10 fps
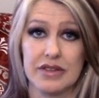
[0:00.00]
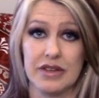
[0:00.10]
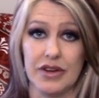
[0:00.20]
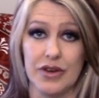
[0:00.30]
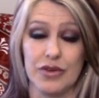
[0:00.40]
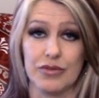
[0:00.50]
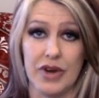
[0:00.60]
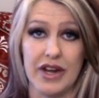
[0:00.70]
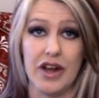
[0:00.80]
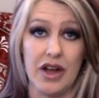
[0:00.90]

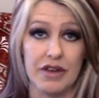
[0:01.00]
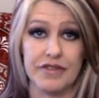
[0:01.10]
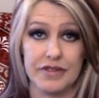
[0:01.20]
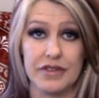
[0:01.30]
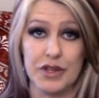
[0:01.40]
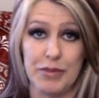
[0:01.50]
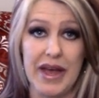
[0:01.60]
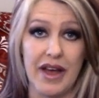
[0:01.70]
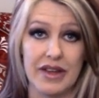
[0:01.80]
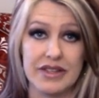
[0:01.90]
right off the
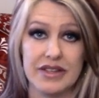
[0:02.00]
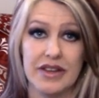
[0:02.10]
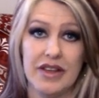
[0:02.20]
bat.